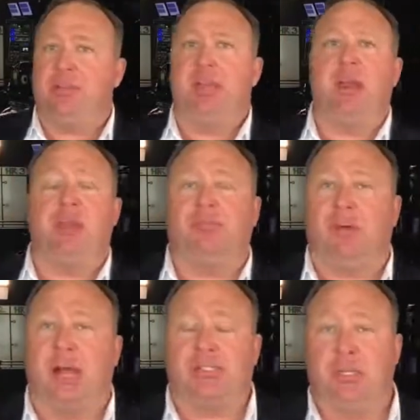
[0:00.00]
CNN,
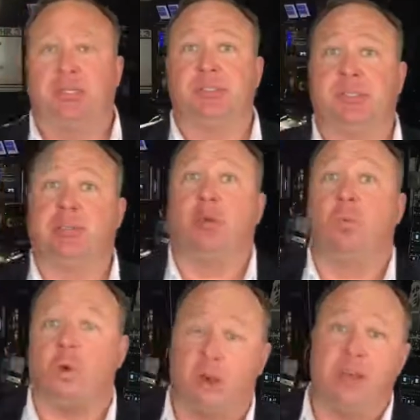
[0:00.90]
Fox News, that the
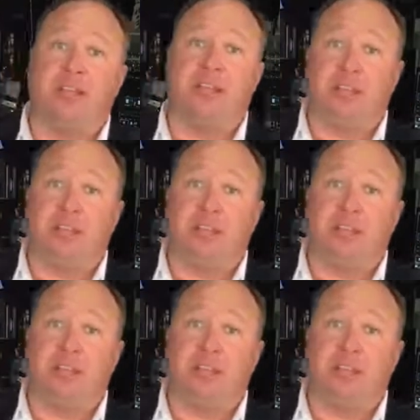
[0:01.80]
word is the